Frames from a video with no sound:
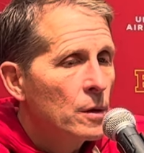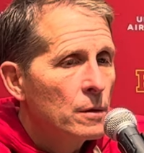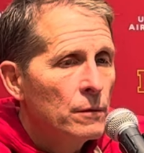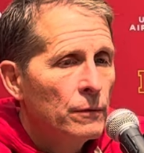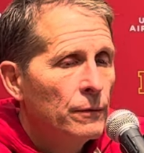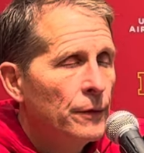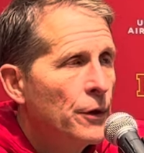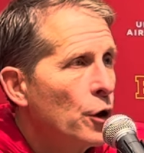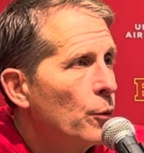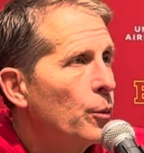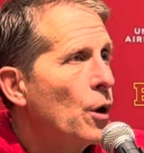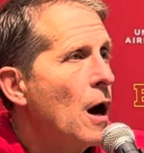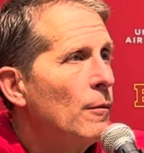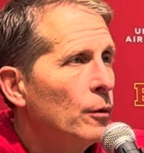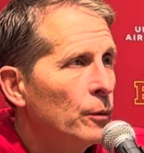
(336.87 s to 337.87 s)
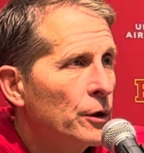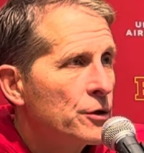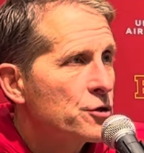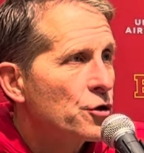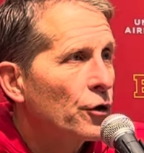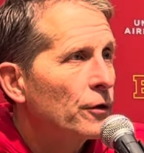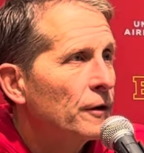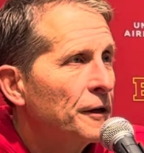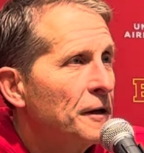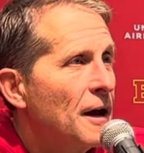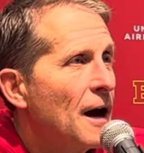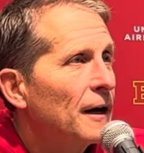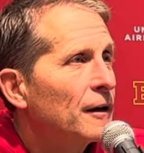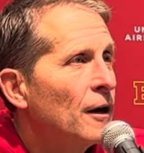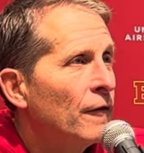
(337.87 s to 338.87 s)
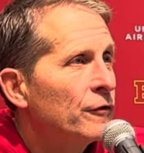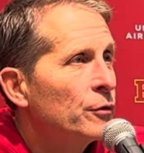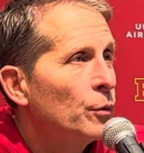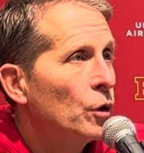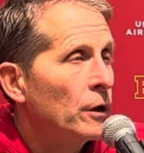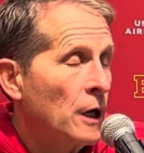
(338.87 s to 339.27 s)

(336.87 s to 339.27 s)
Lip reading: they're probably certainly not comfortable,